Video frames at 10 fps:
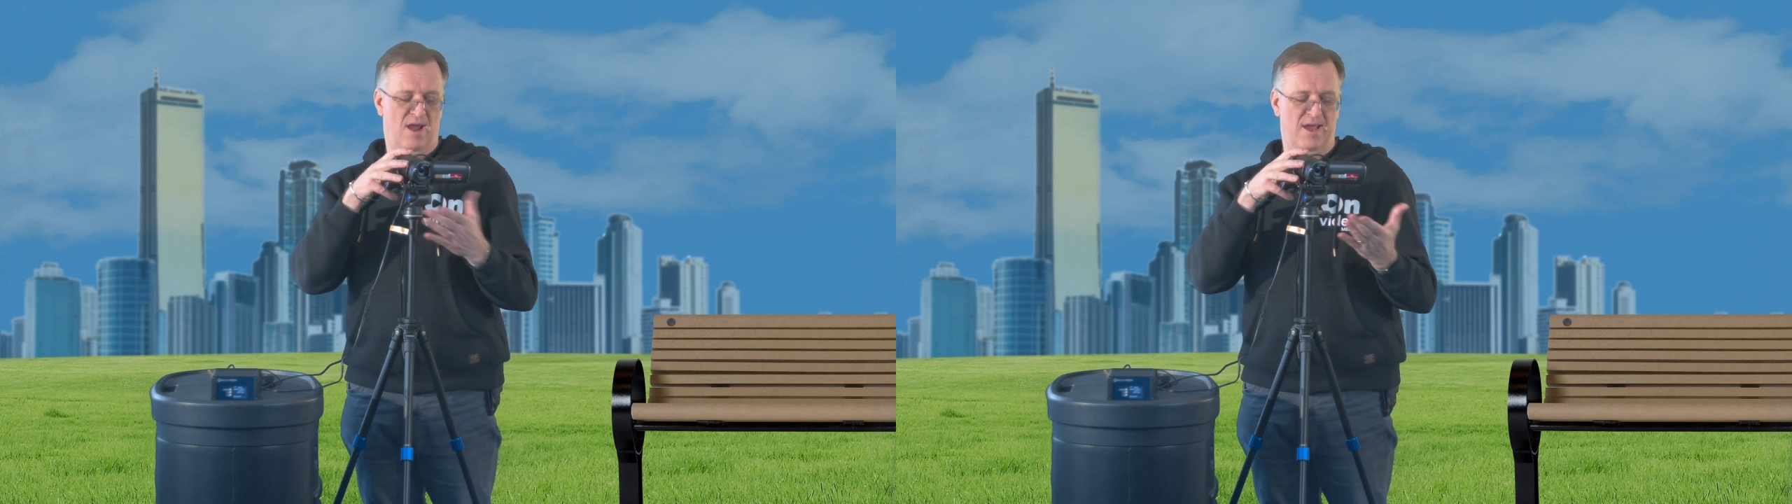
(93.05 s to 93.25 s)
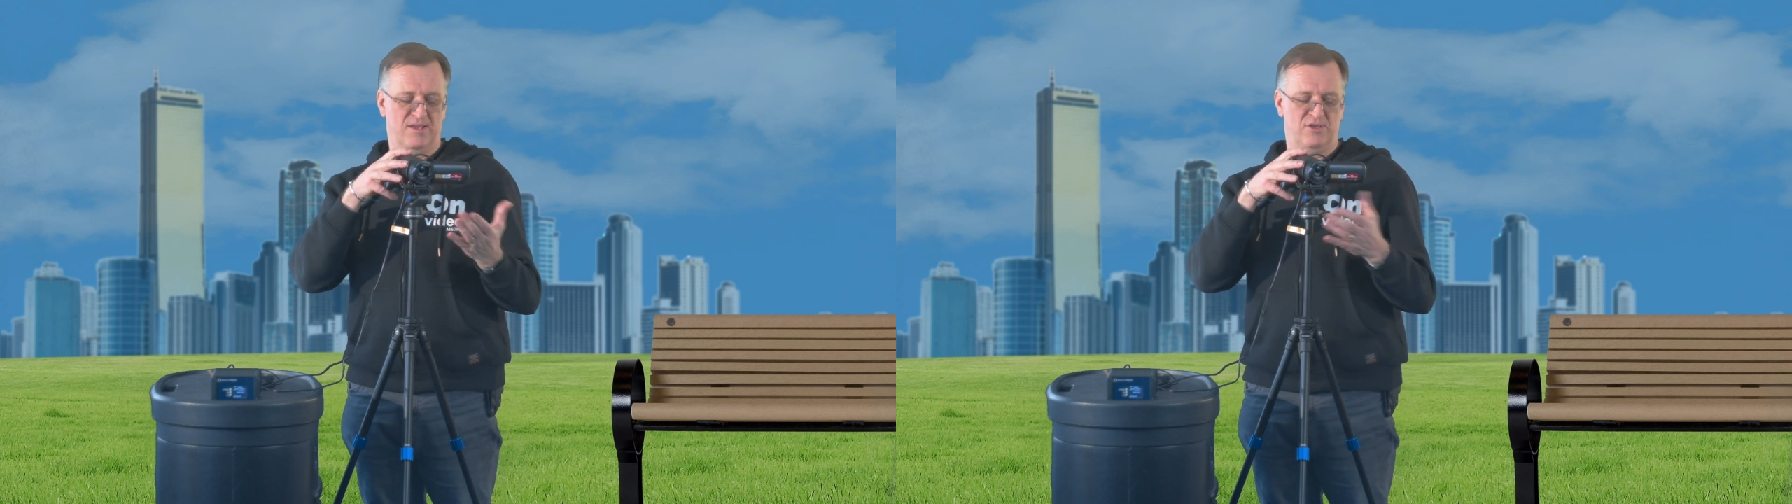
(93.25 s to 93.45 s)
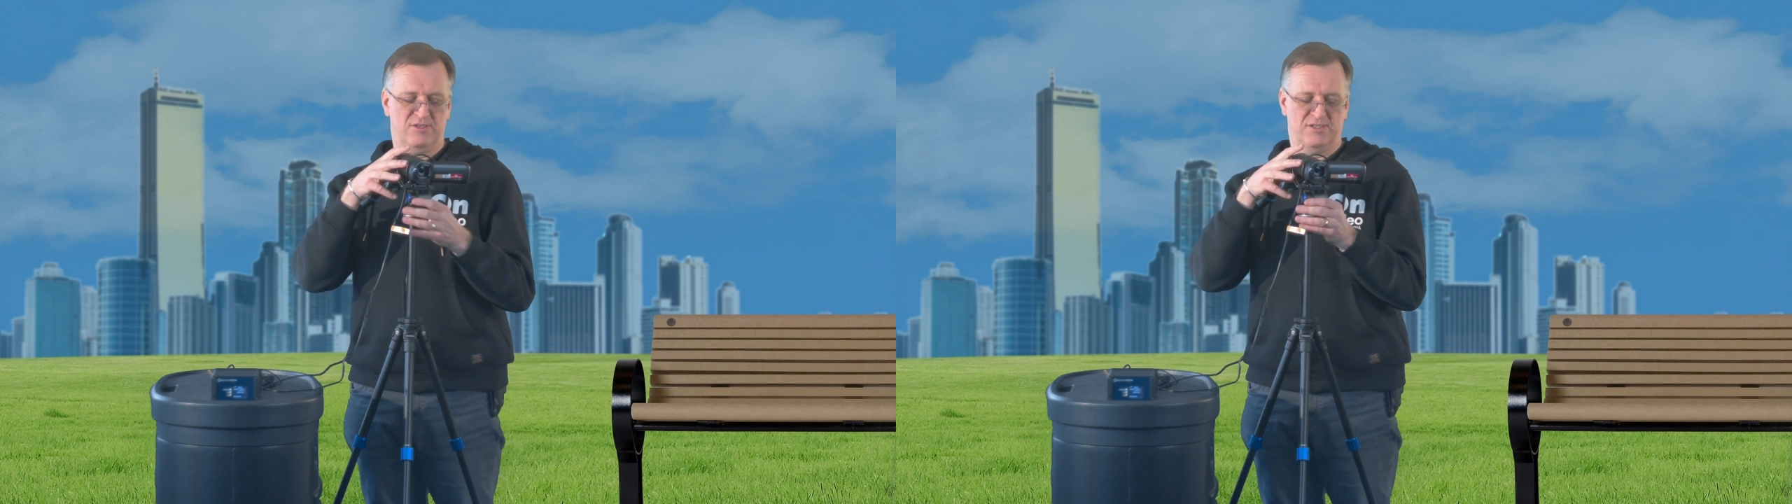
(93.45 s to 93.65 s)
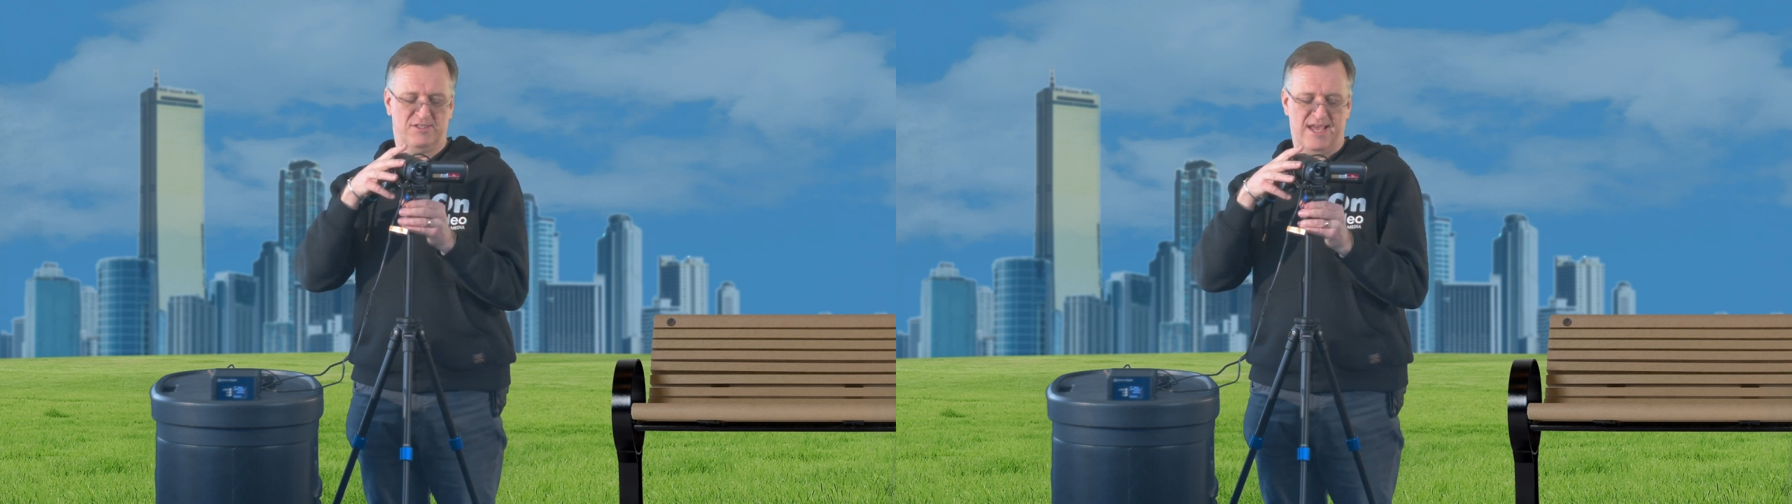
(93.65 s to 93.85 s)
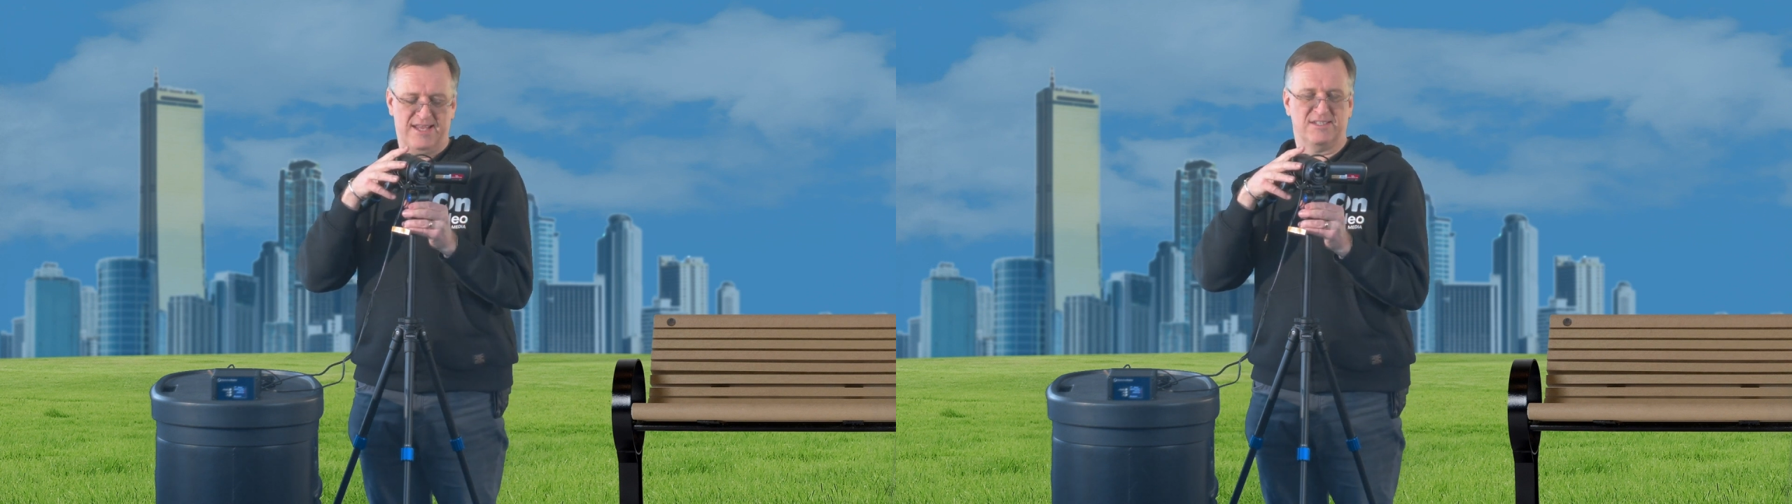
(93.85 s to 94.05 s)
I can use
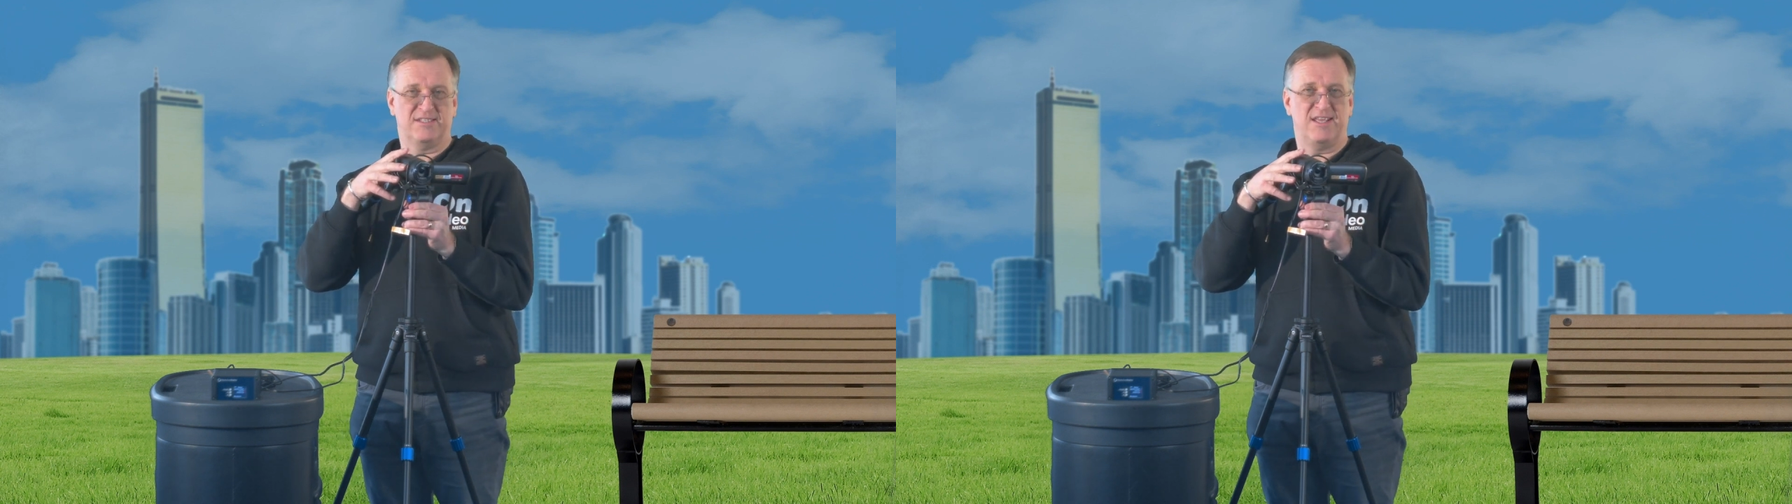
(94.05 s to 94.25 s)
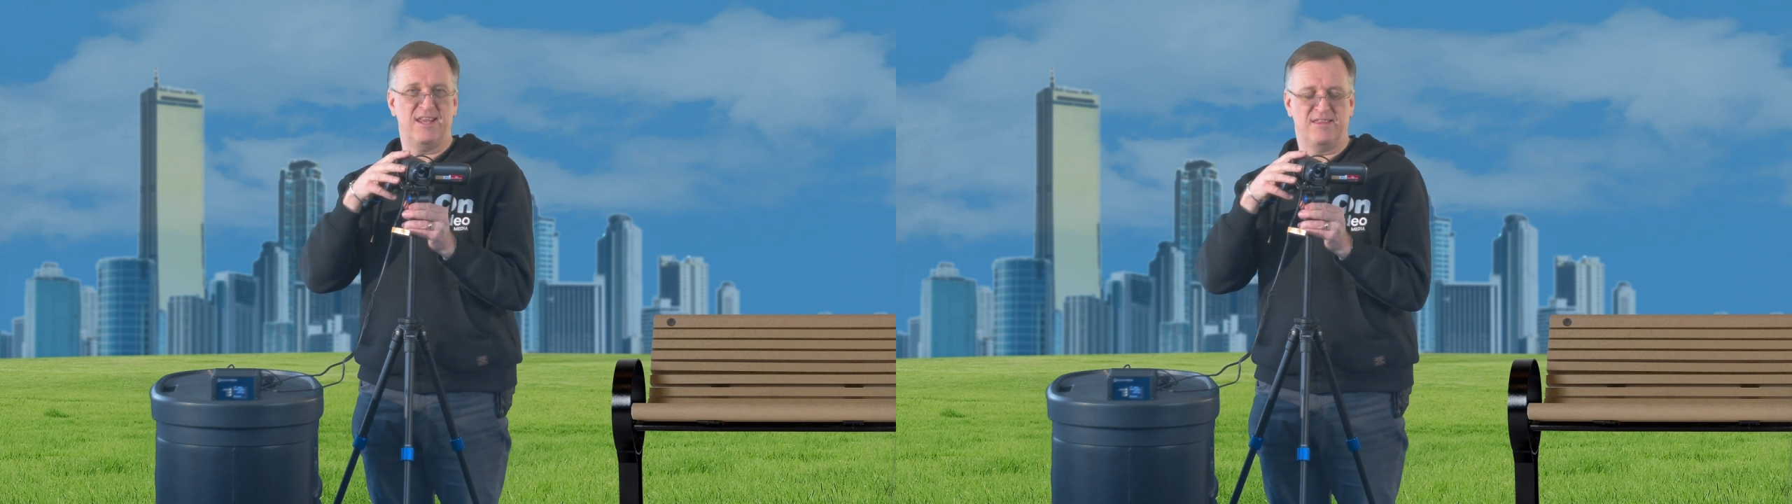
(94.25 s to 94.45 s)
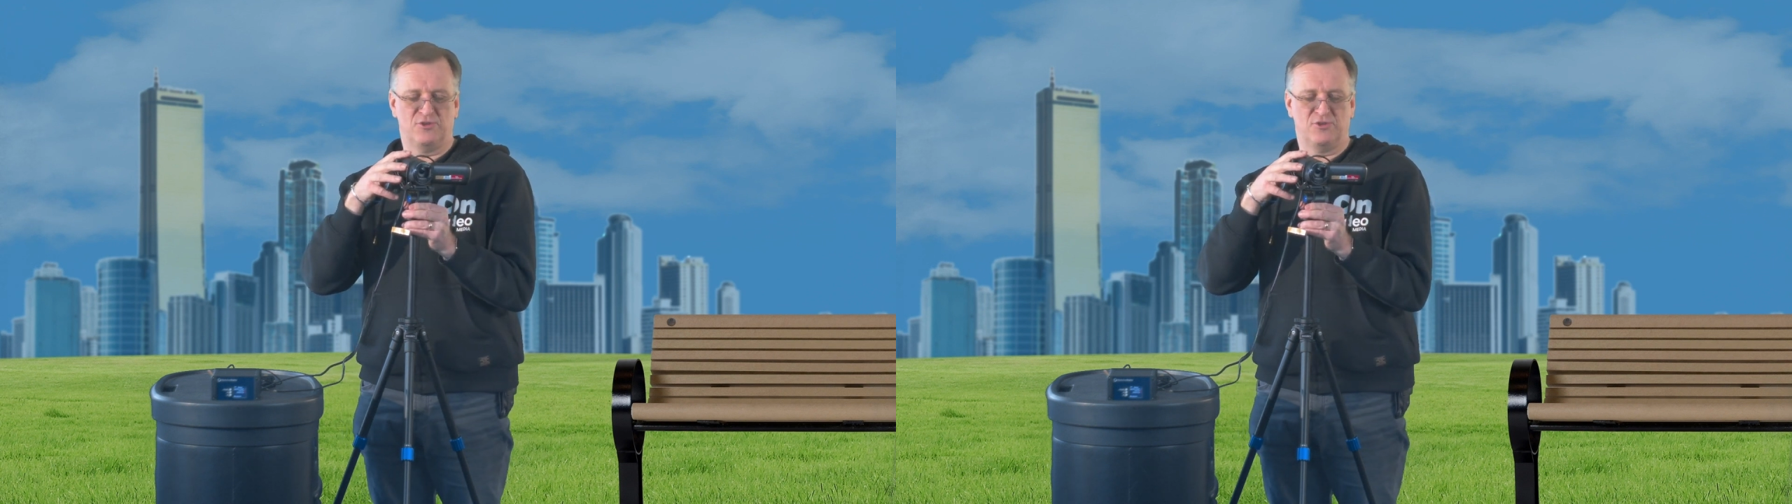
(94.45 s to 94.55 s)
this hand to steady